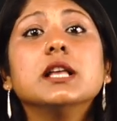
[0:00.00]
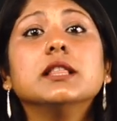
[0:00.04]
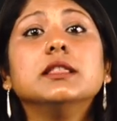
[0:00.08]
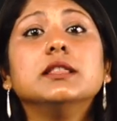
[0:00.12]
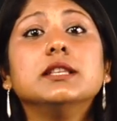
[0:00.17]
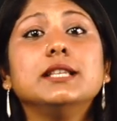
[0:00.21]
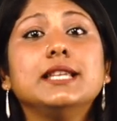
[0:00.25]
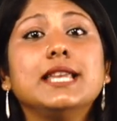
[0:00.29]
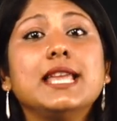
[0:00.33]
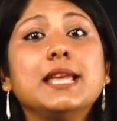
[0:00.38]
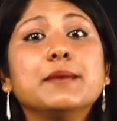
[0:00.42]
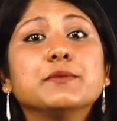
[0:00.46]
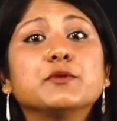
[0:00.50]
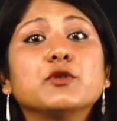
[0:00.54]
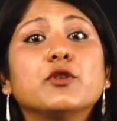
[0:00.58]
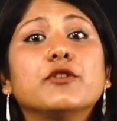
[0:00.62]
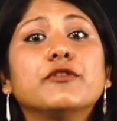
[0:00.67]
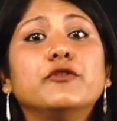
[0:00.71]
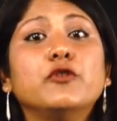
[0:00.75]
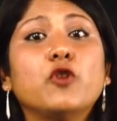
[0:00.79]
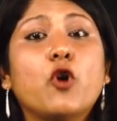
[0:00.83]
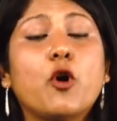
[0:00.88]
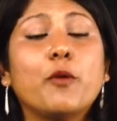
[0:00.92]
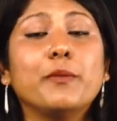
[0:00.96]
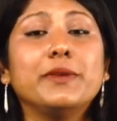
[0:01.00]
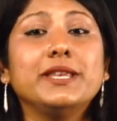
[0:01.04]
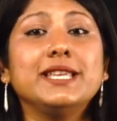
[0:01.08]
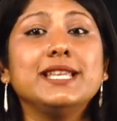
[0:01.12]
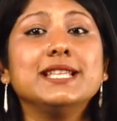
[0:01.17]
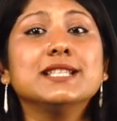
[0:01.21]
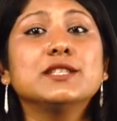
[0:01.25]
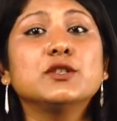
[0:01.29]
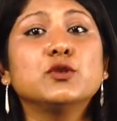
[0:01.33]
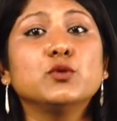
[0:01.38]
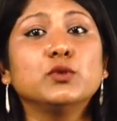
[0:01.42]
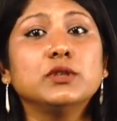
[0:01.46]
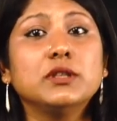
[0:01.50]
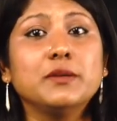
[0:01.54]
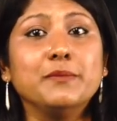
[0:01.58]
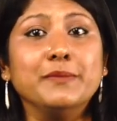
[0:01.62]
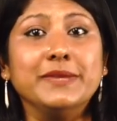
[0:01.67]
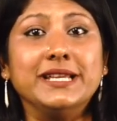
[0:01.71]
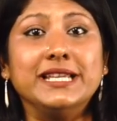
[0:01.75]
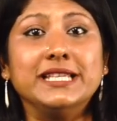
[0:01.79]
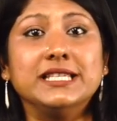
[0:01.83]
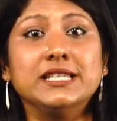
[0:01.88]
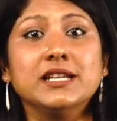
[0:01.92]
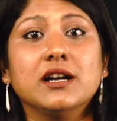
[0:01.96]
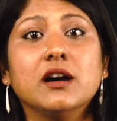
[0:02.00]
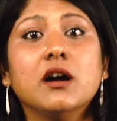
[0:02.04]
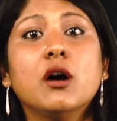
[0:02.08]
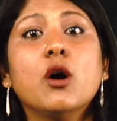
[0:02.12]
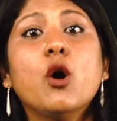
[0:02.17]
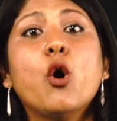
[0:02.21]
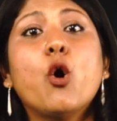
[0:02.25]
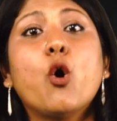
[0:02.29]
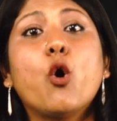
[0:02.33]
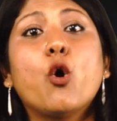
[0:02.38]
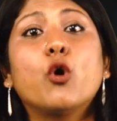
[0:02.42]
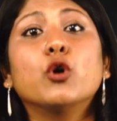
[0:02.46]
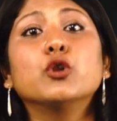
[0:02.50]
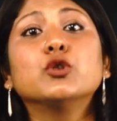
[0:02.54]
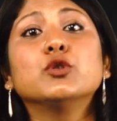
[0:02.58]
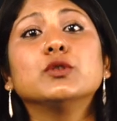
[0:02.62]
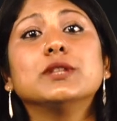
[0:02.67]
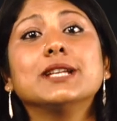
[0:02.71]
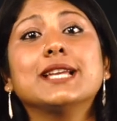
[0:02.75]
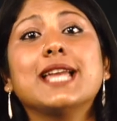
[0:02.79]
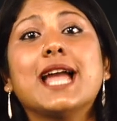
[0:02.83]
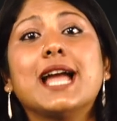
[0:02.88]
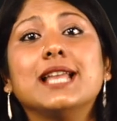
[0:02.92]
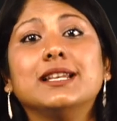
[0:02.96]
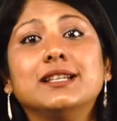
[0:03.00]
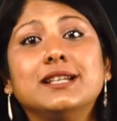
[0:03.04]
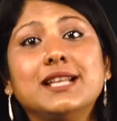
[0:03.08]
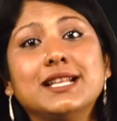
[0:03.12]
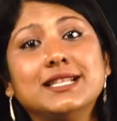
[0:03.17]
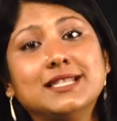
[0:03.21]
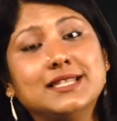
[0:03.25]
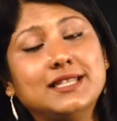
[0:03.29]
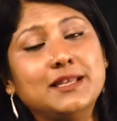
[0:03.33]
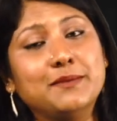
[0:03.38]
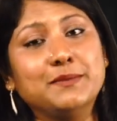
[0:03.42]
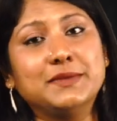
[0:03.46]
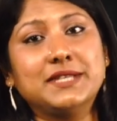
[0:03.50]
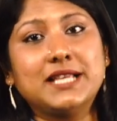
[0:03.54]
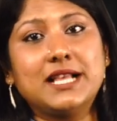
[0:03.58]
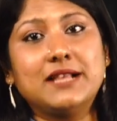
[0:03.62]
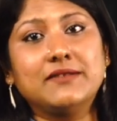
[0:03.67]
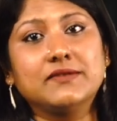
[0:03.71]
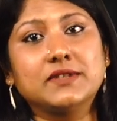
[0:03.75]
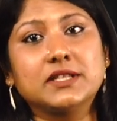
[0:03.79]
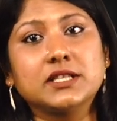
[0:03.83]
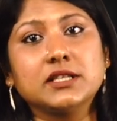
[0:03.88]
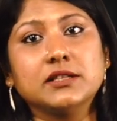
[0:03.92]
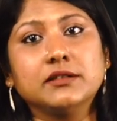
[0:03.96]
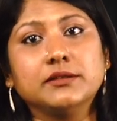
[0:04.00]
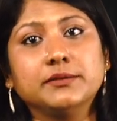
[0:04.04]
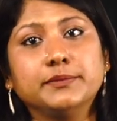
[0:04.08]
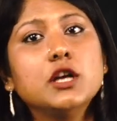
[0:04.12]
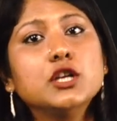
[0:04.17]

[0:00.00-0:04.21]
the names of nominees to the media or to the candidates themselves.